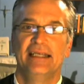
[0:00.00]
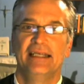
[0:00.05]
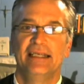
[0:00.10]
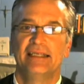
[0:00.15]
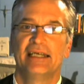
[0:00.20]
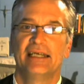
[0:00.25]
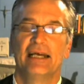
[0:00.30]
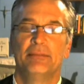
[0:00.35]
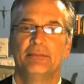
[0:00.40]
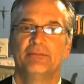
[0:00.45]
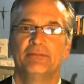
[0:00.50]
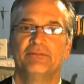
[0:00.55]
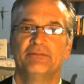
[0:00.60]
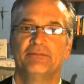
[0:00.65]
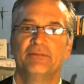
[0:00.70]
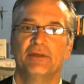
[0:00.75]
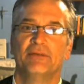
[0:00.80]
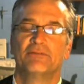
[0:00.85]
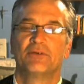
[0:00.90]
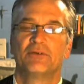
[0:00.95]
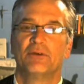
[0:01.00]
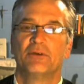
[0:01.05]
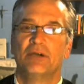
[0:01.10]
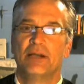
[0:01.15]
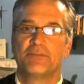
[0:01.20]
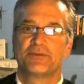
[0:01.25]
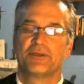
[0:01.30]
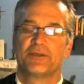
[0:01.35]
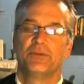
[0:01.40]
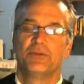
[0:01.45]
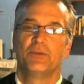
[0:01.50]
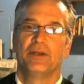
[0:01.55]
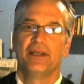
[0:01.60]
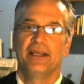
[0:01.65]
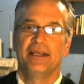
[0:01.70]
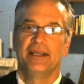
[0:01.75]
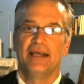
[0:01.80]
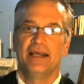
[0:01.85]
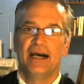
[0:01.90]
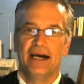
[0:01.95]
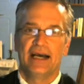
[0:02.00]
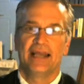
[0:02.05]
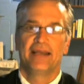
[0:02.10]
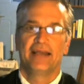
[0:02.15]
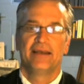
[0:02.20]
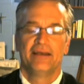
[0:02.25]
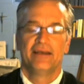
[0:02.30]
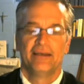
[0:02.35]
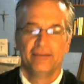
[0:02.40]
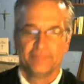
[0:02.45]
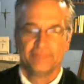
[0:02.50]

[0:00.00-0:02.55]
any type of corruption when he died,